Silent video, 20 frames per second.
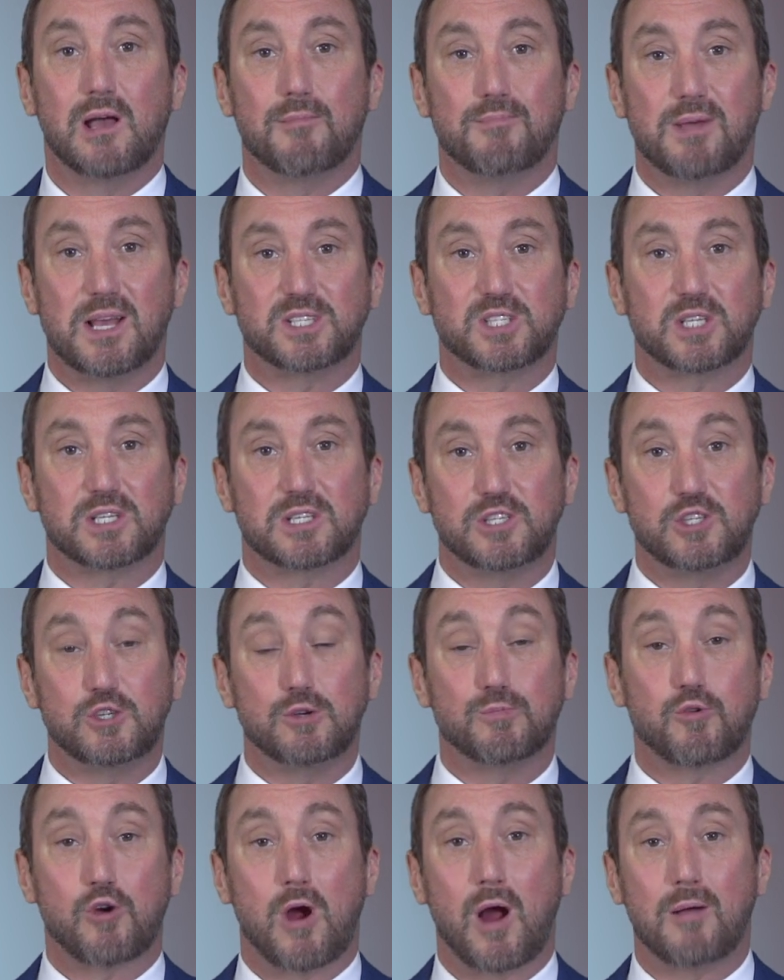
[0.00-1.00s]
Basically, you
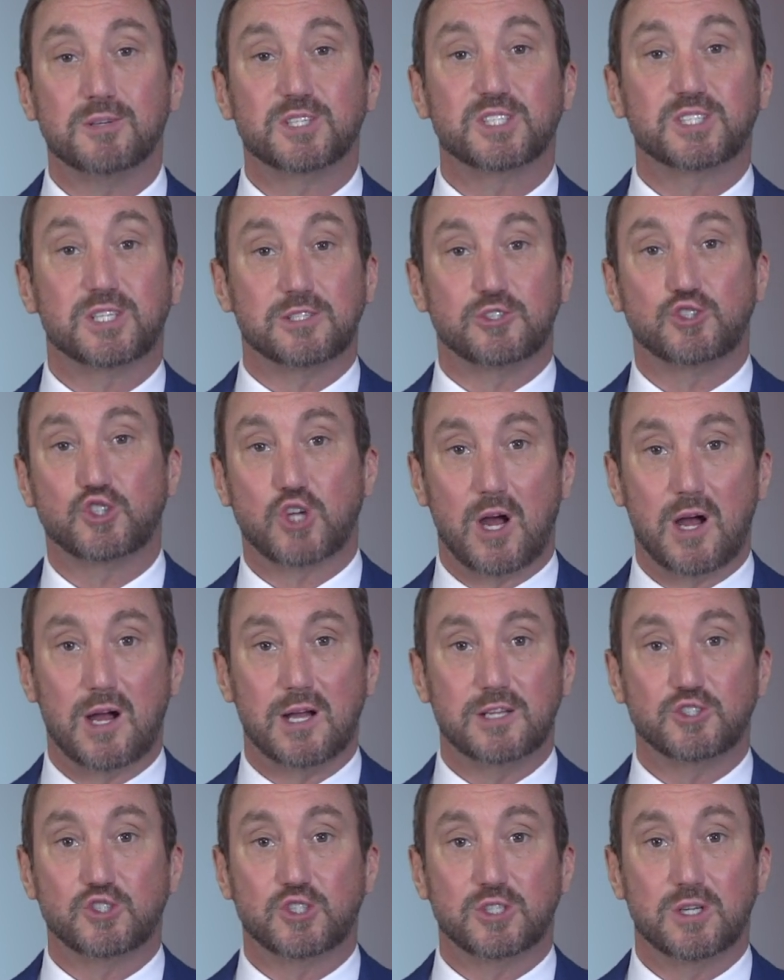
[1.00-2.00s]
promise the
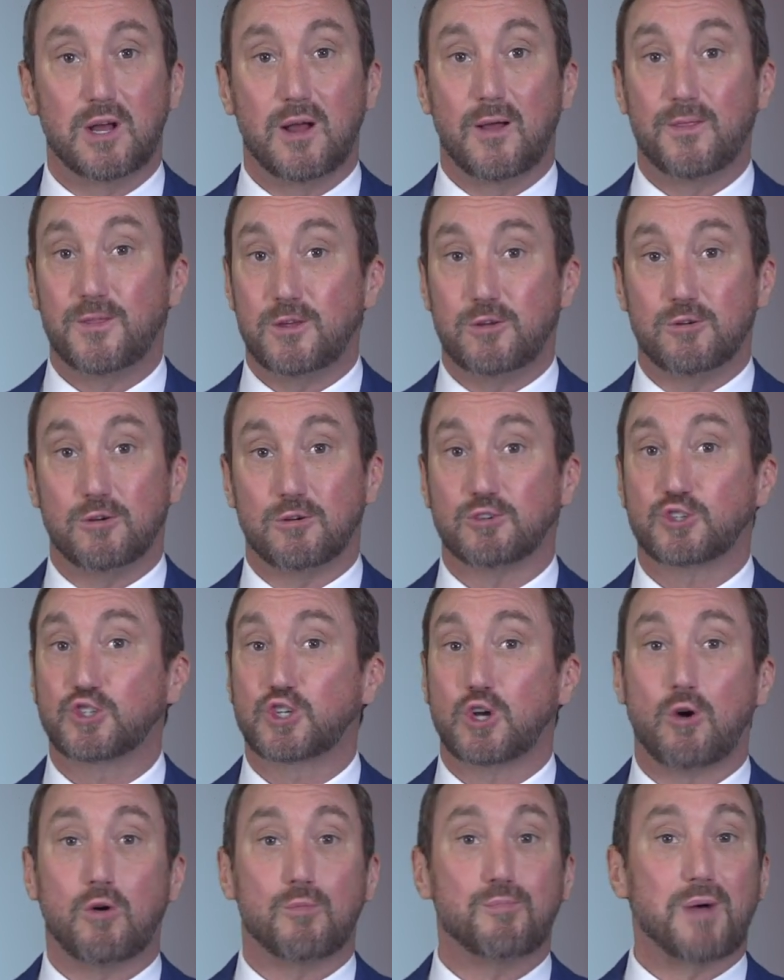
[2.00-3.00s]
judge that you'll
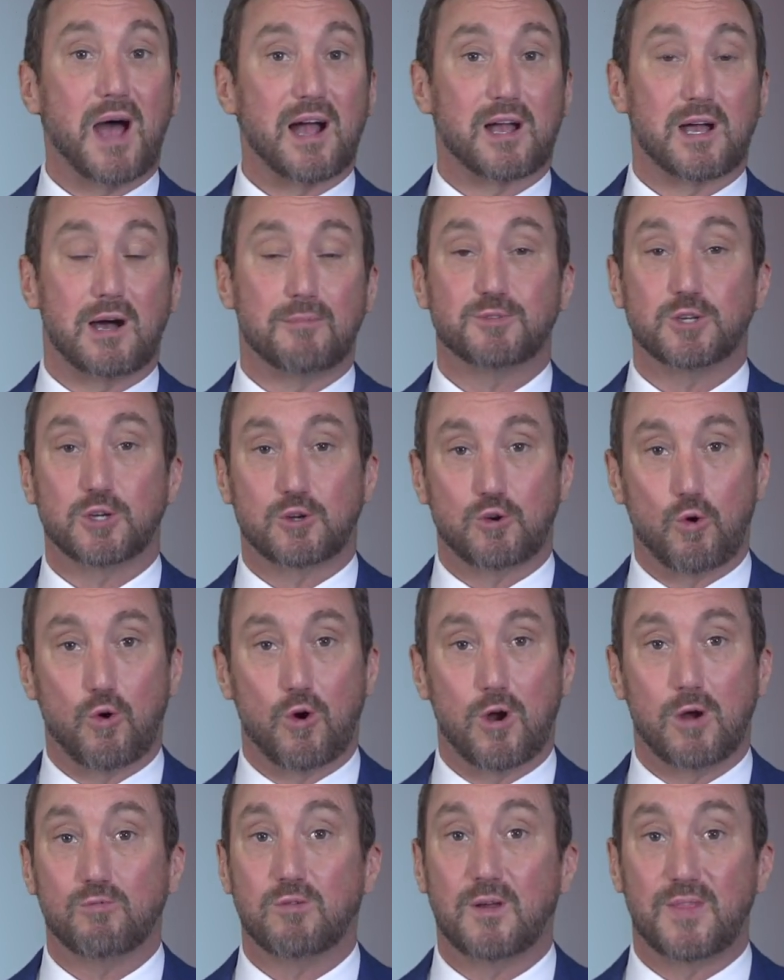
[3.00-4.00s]
show back up to
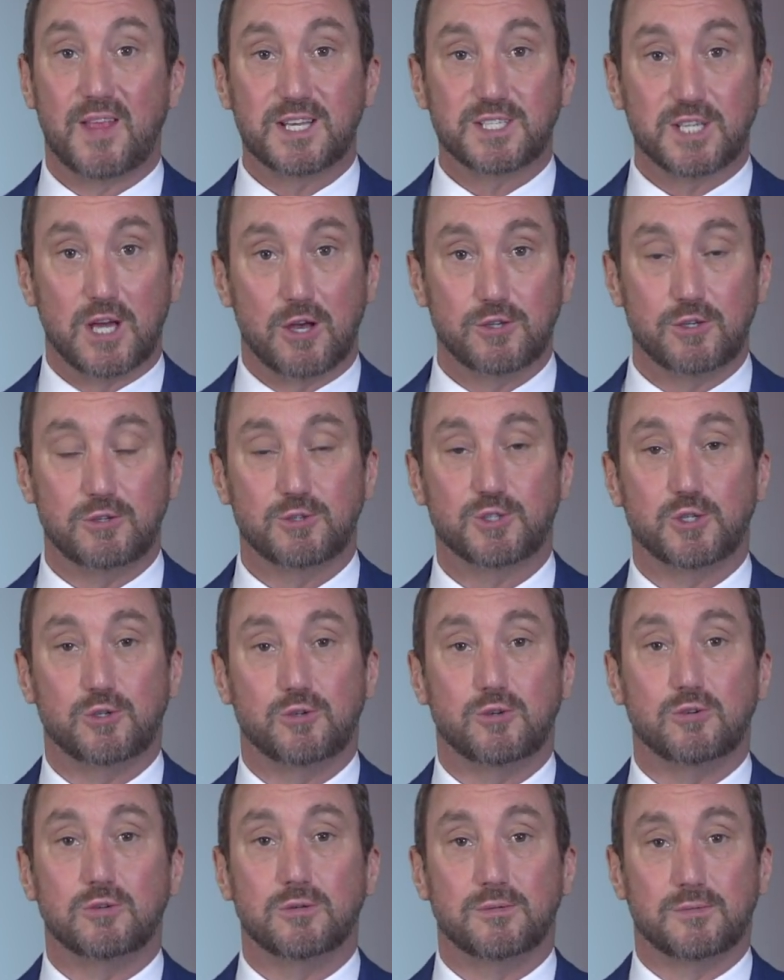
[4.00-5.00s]
court when they tell you
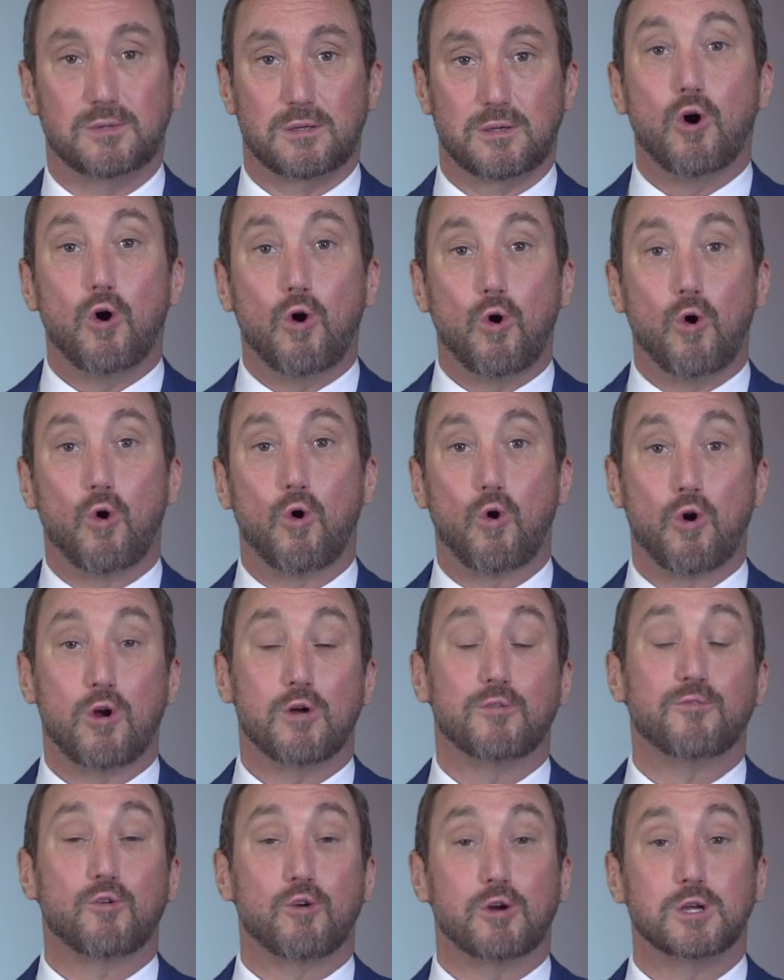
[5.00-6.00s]
to, or
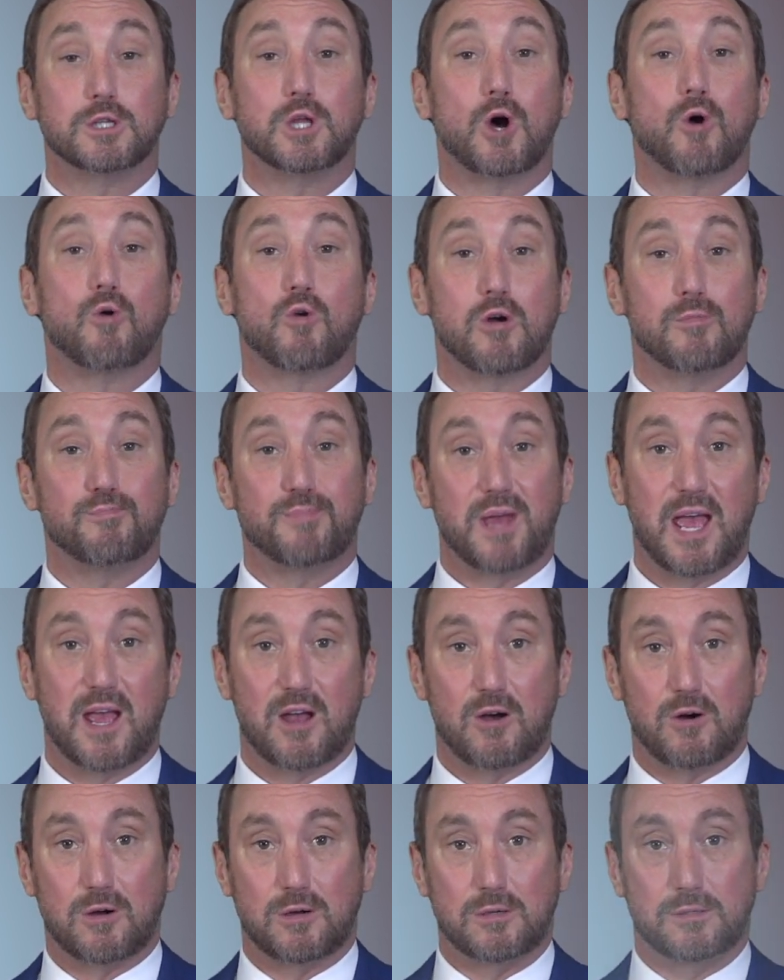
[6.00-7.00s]
for a lower
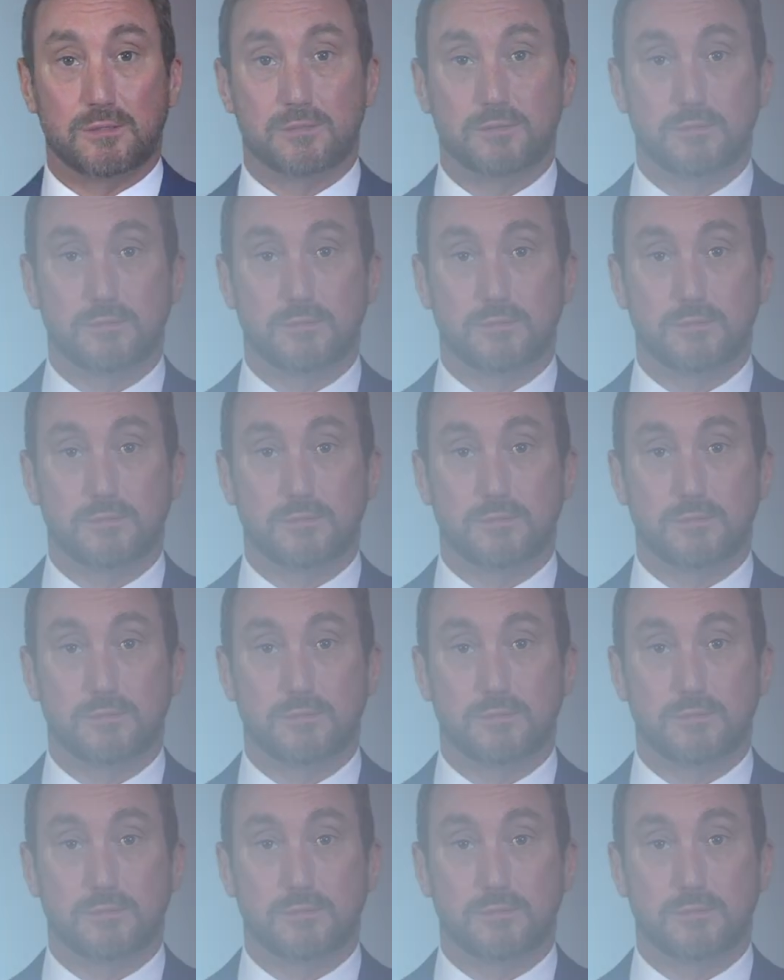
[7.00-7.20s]
bail.